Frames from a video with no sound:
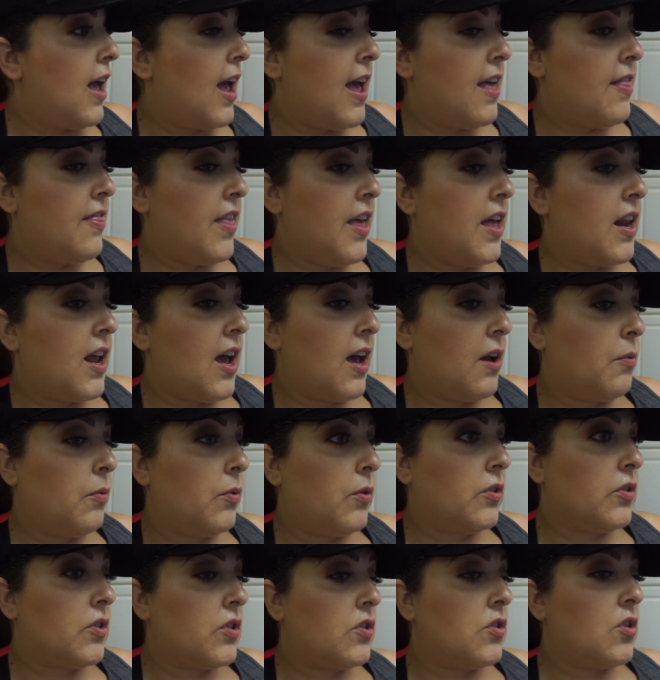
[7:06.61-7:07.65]
And then I
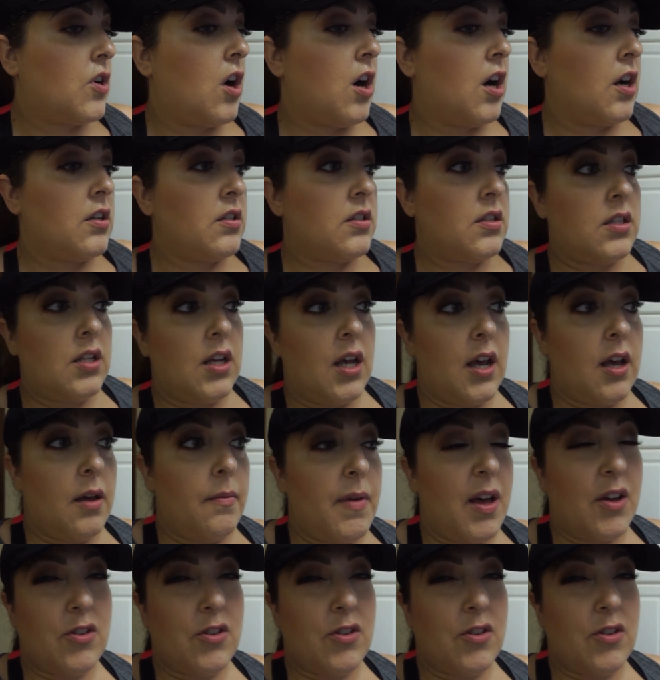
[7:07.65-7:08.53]
will start, um,